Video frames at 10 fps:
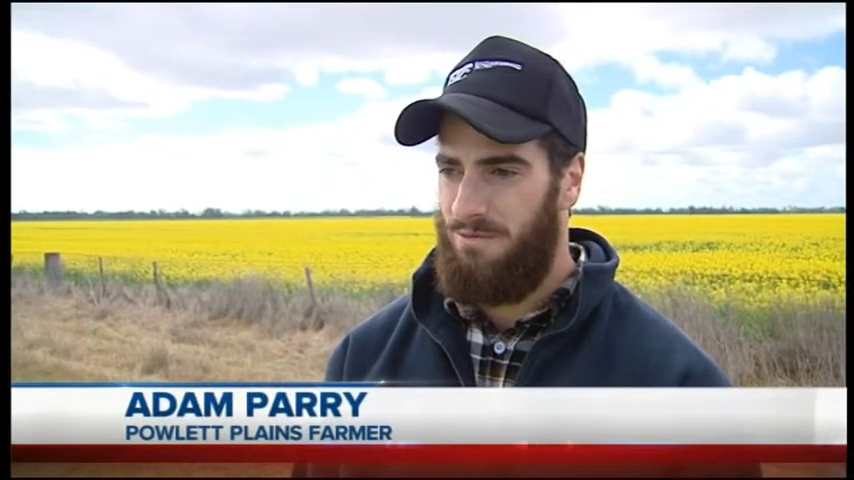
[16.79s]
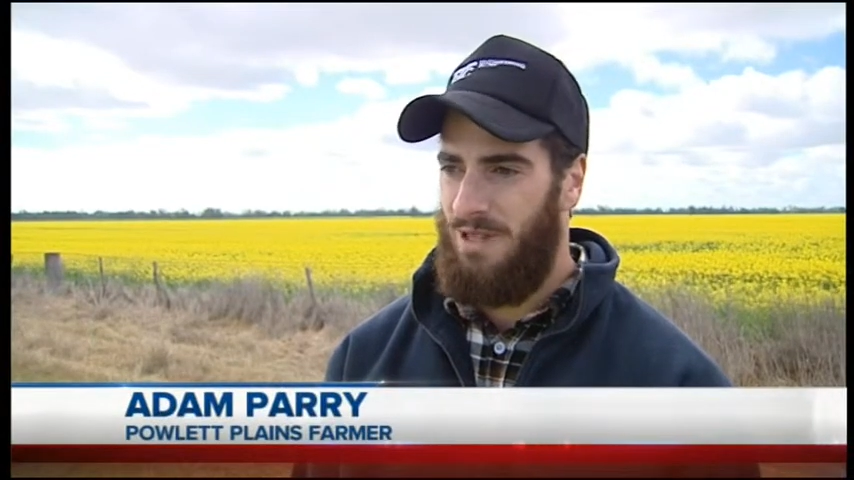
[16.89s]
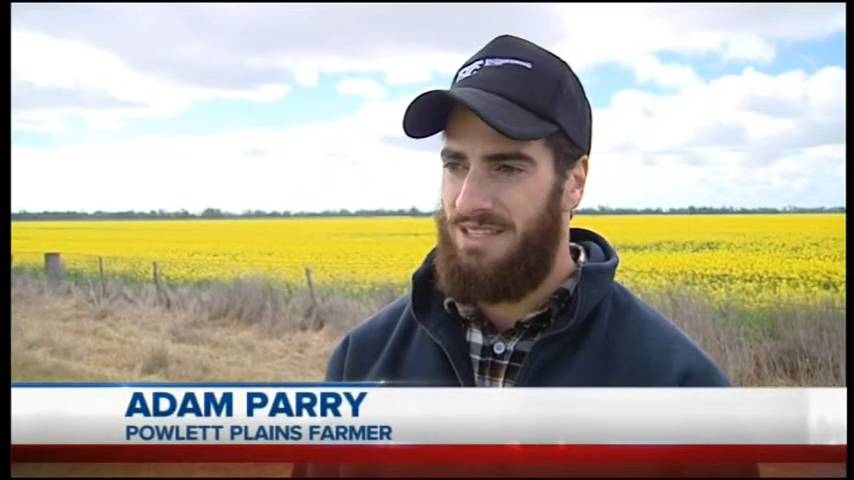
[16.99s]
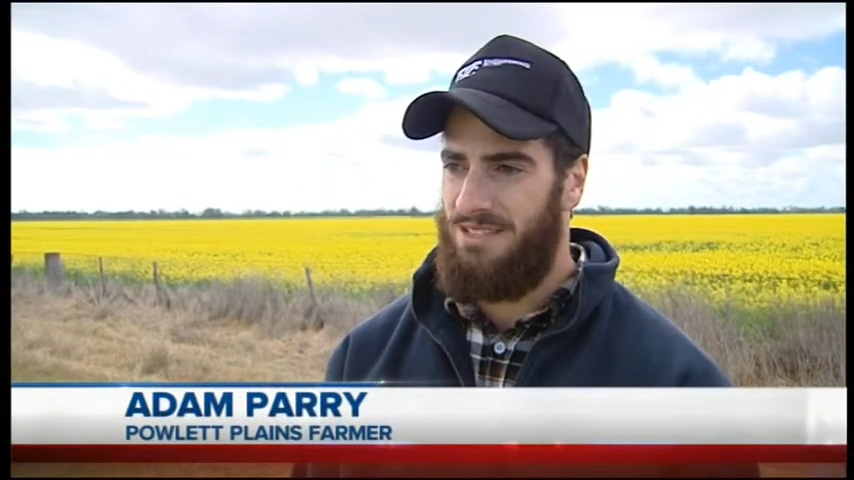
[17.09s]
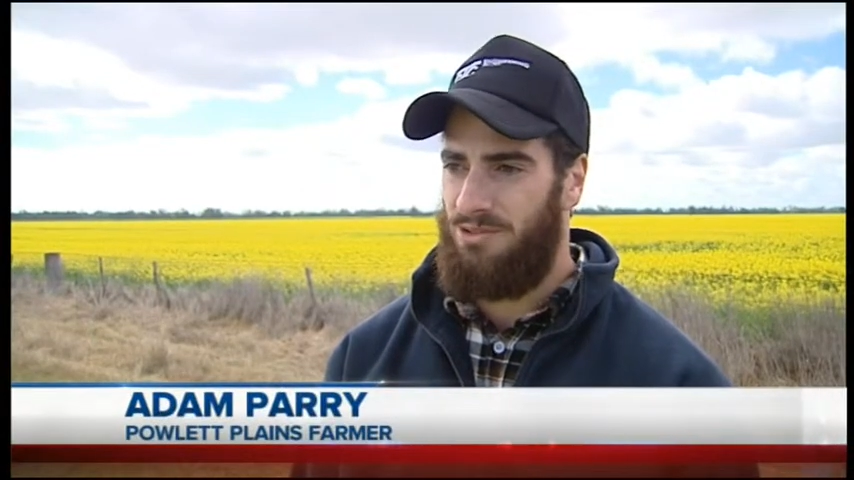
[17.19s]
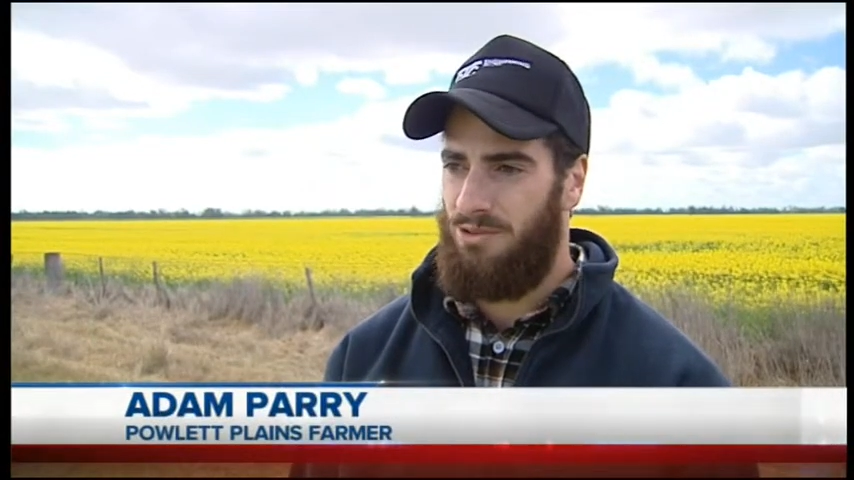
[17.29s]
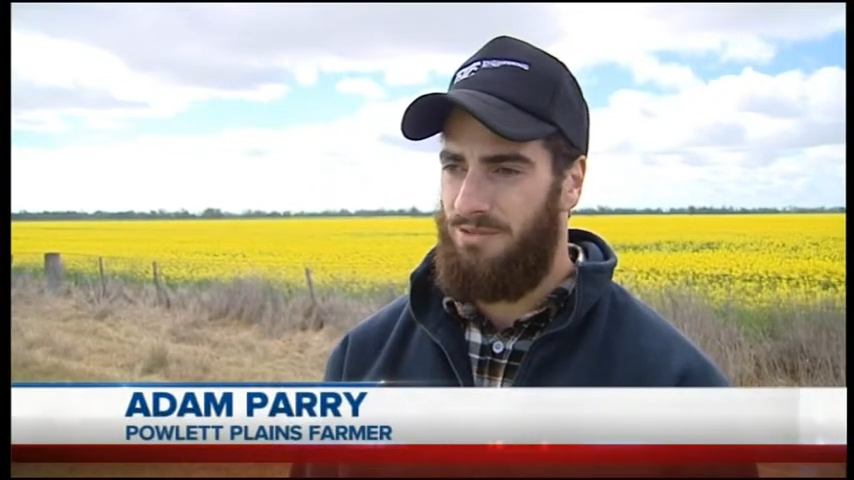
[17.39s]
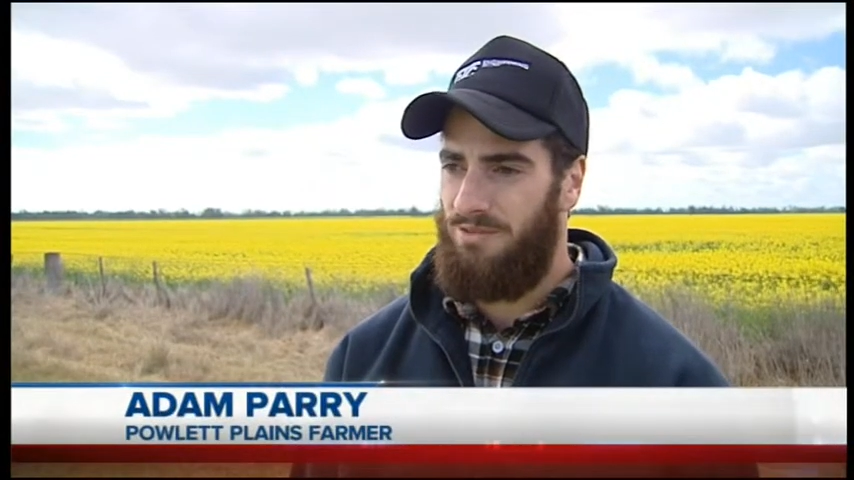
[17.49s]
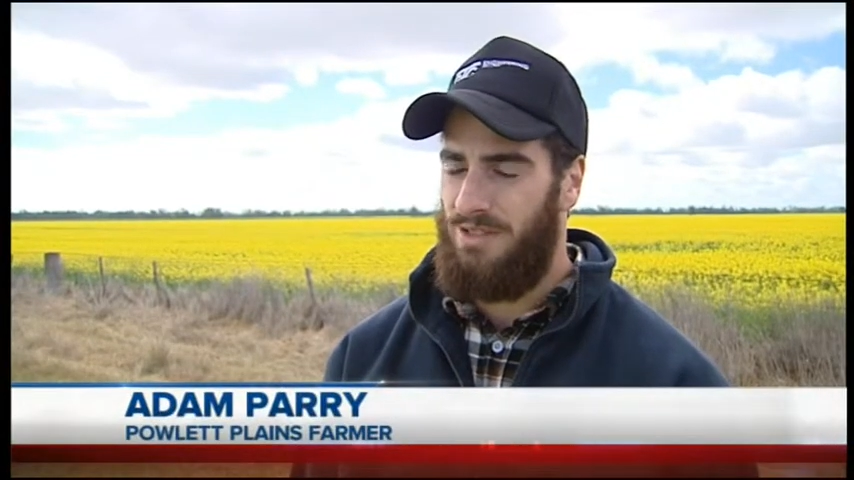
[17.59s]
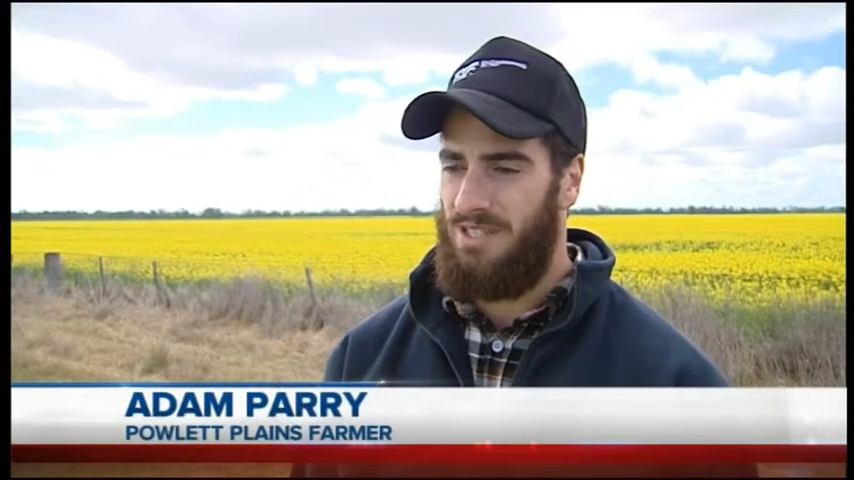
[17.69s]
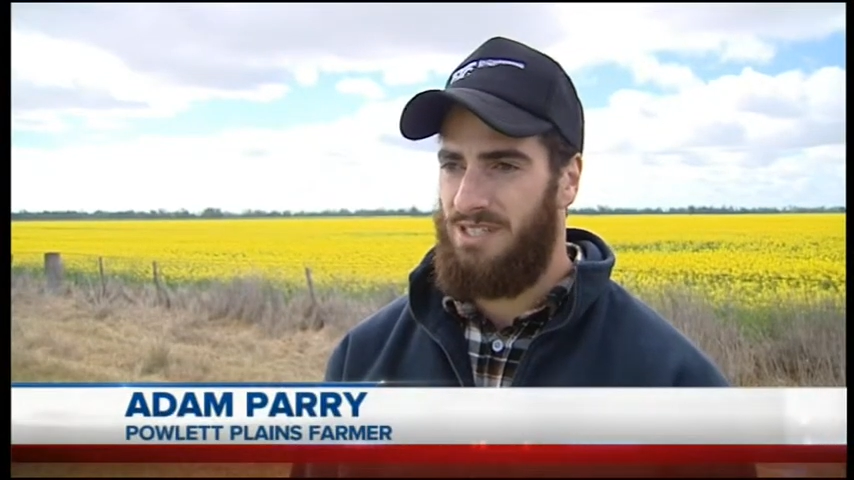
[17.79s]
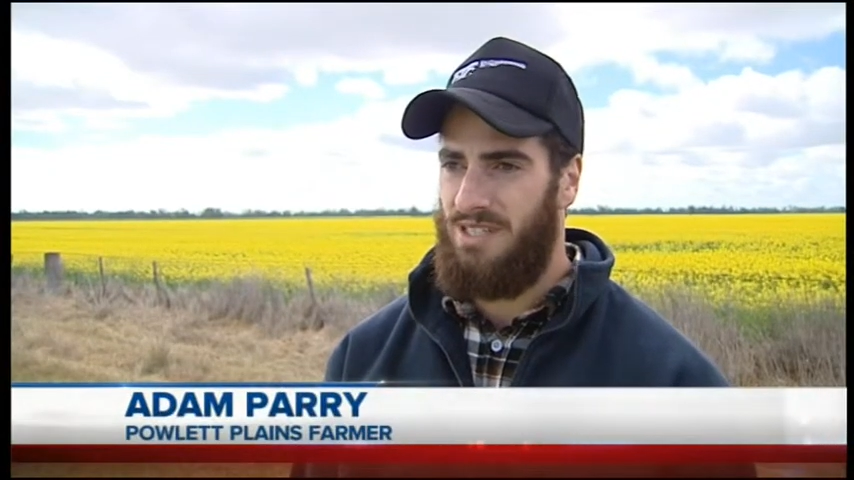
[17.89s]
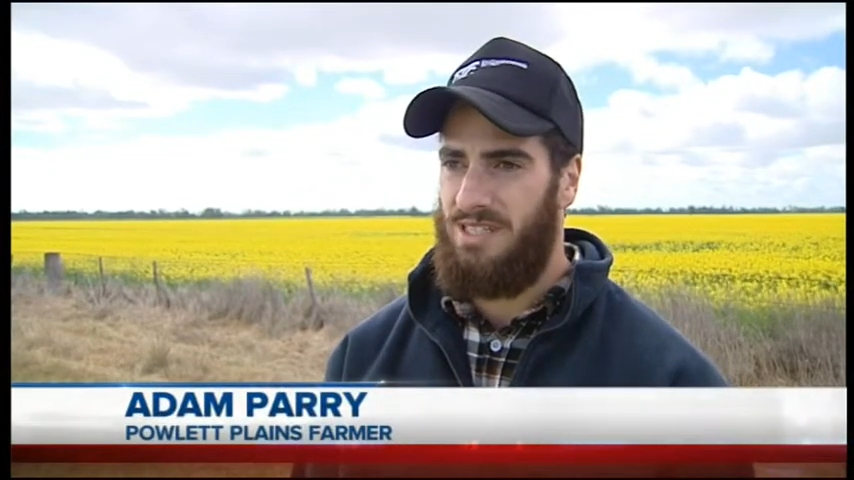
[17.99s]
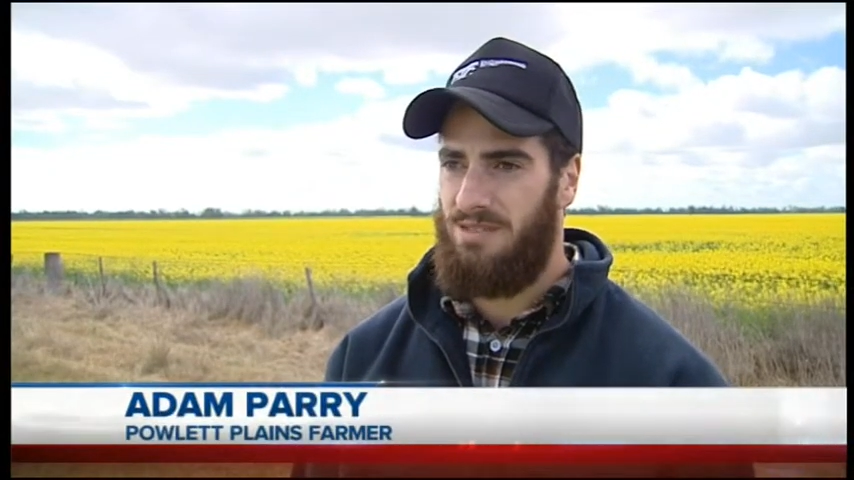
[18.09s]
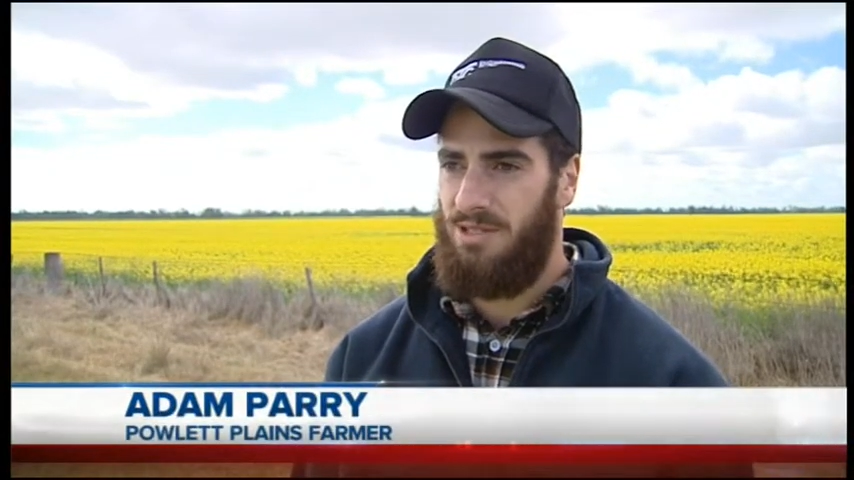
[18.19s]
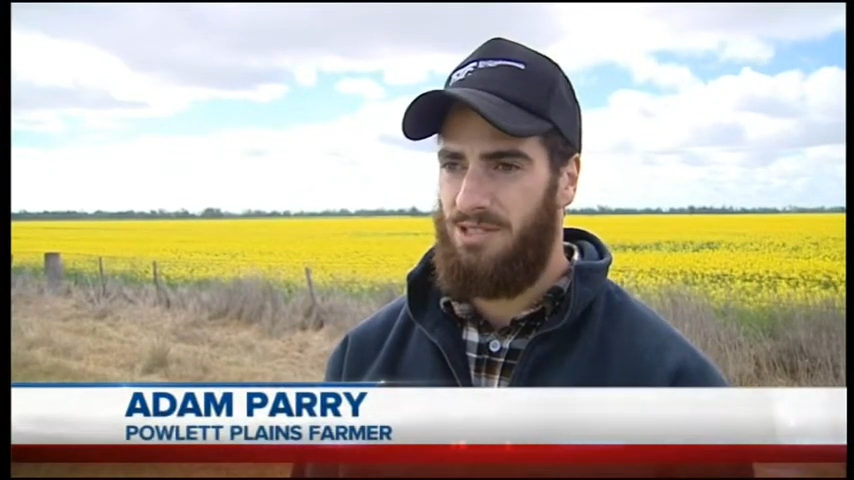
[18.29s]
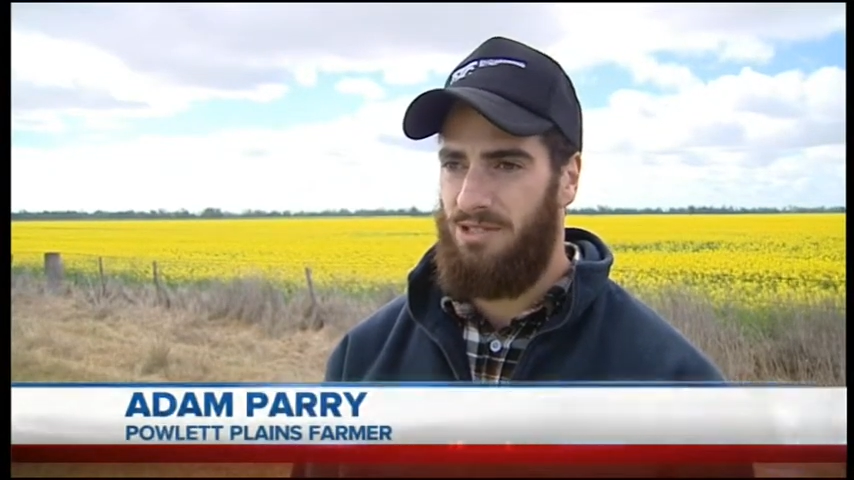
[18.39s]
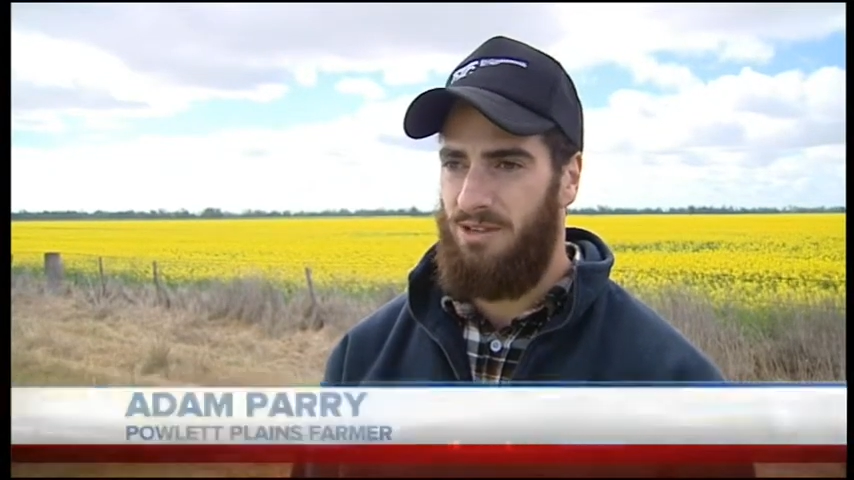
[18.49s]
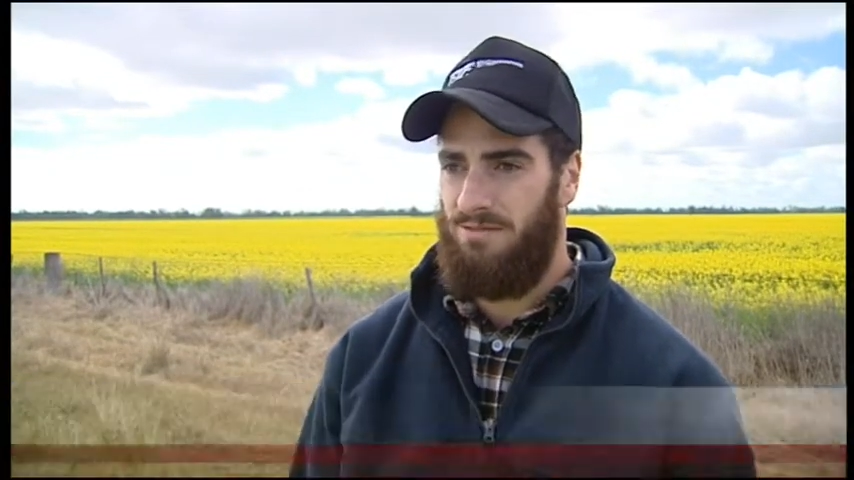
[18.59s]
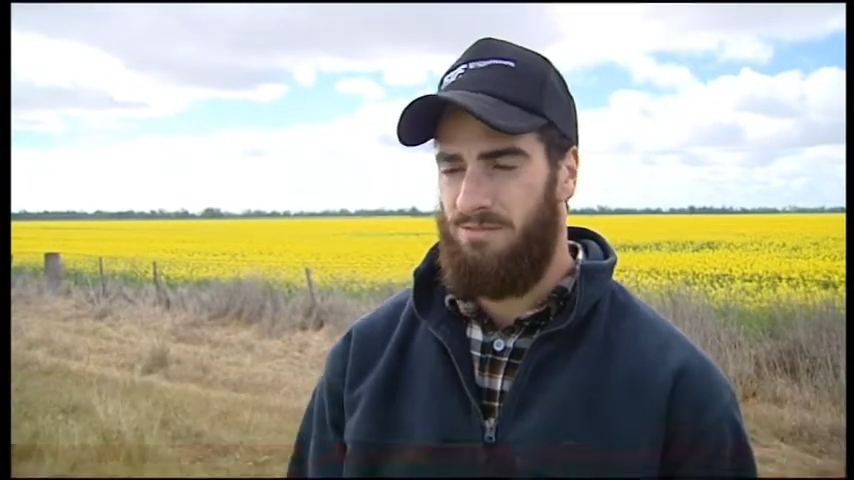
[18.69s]
late, sort of in the season when it's
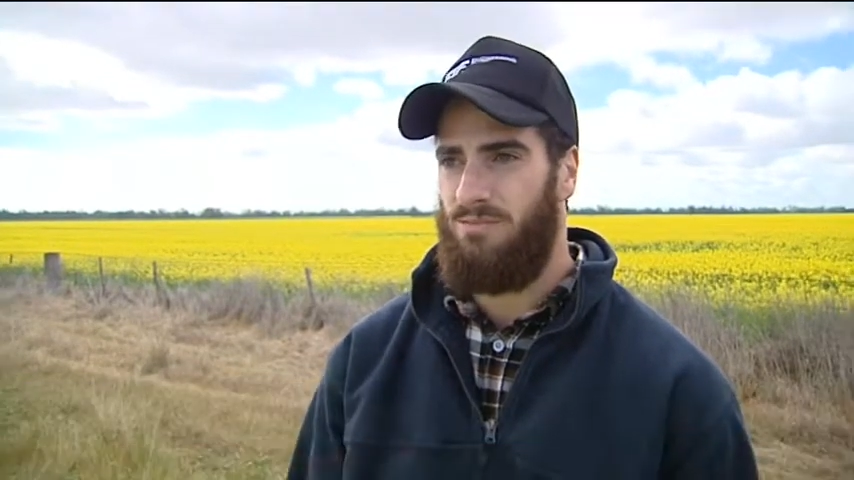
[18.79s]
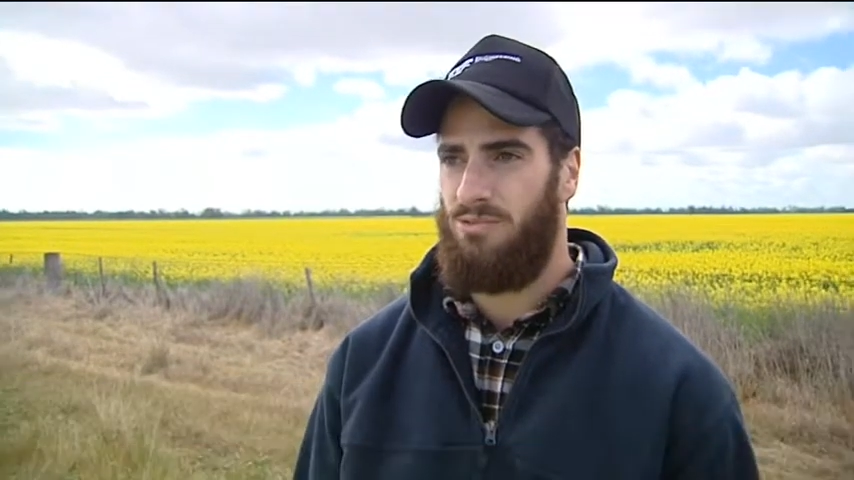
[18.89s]
so